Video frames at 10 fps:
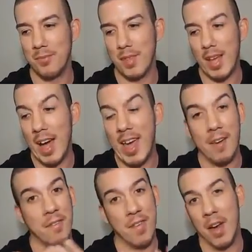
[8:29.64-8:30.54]
I
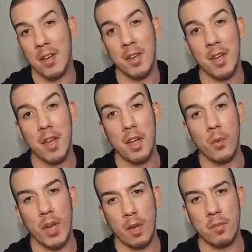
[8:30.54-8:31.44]
have fun
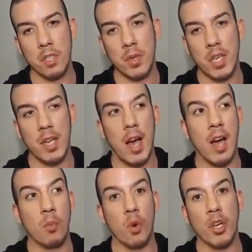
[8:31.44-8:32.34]
when I'm doing it.
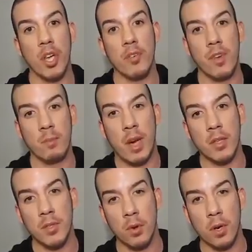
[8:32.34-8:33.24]
I'm working from my
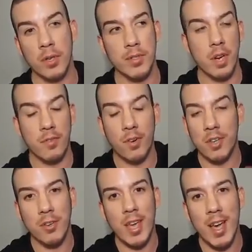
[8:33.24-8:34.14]
source, therefore,
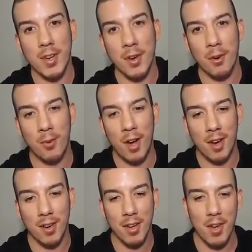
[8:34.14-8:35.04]
you can't go
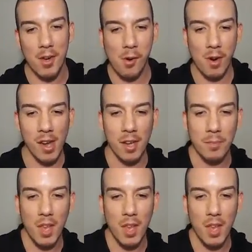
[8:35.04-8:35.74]
wrong, right?